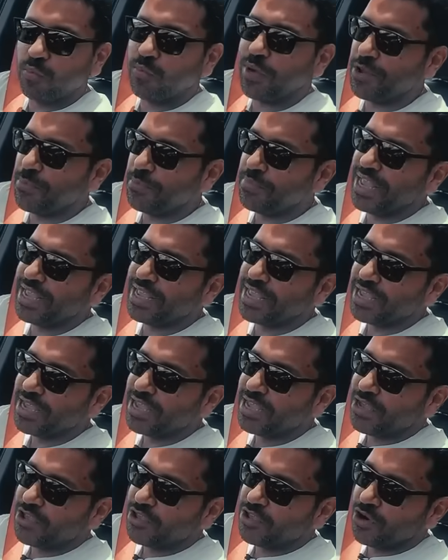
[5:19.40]
when you're braking,
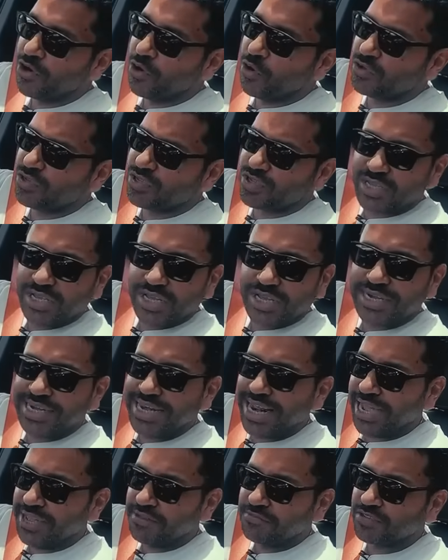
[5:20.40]
your nose
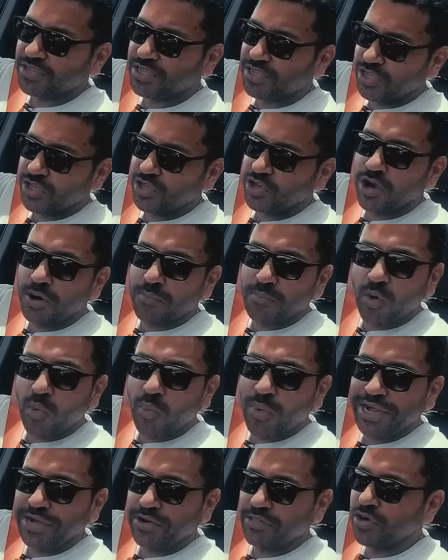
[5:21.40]
dives. You got more
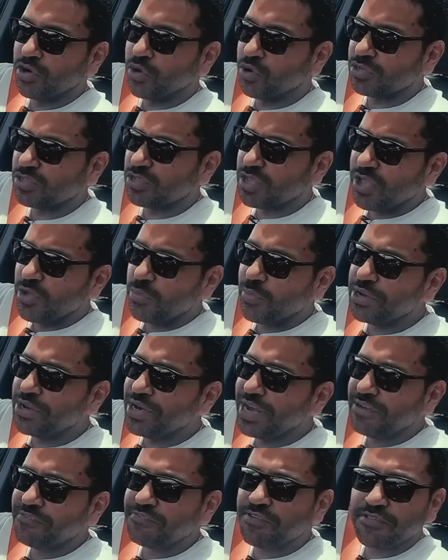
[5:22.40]
weight on the nose. When you
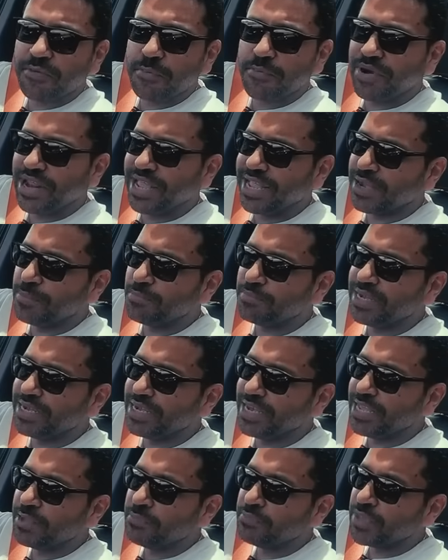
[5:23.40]
let off the brake
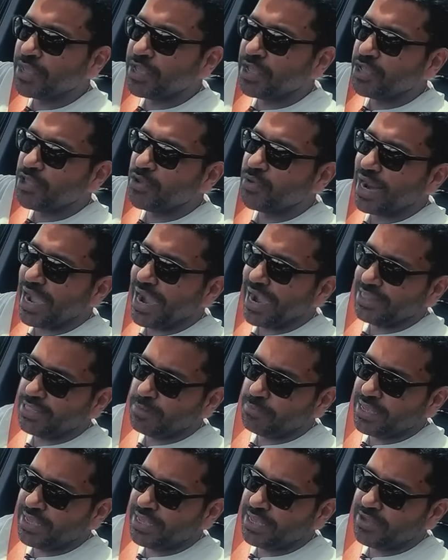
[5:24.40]
completely, you'll either
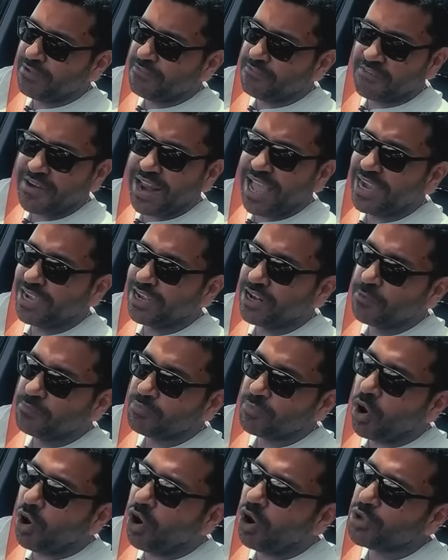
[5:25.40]
be flat
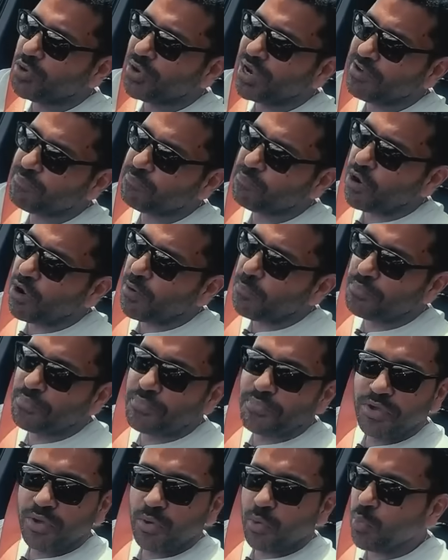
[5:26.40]
or you'll have more
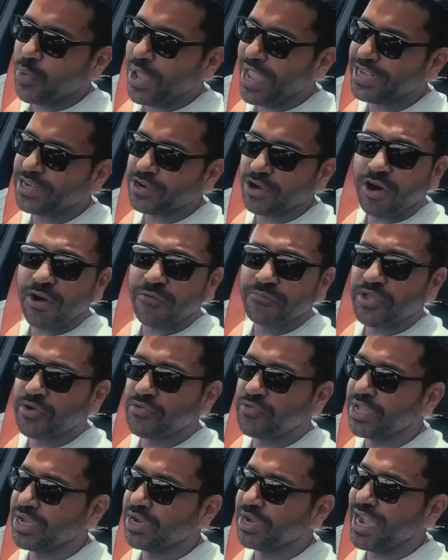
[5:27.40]
weight on the
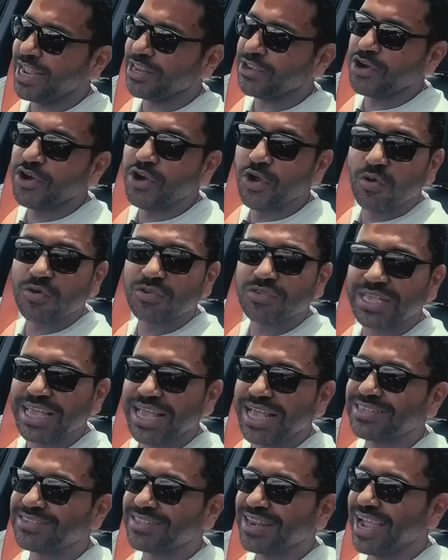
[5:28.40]
rear and your nose
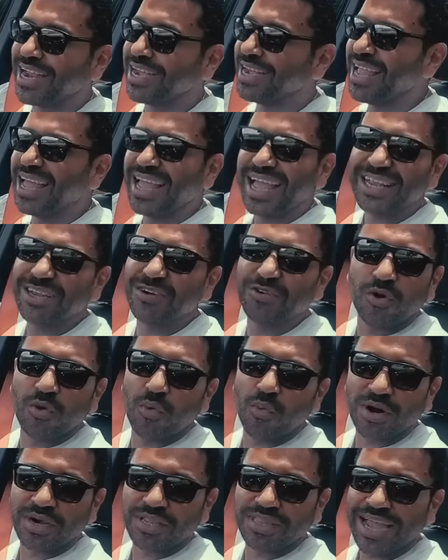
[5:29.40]
is light, and you don't
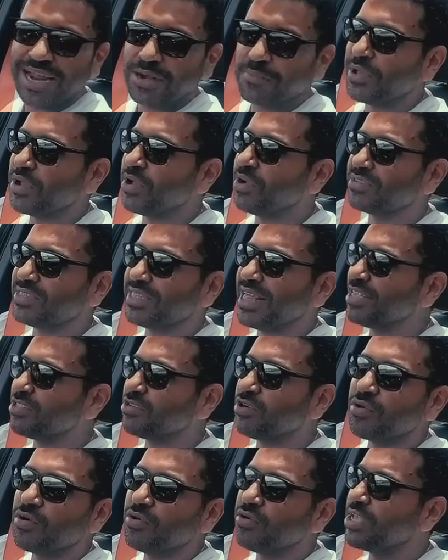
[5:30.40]
want that because that's
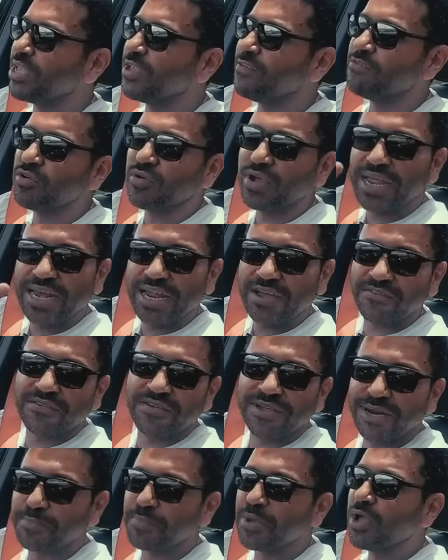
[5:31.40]
not going to give you enough
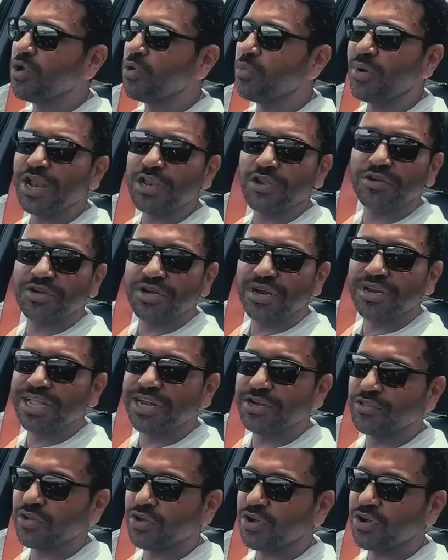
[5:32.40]
grip while you're turning into the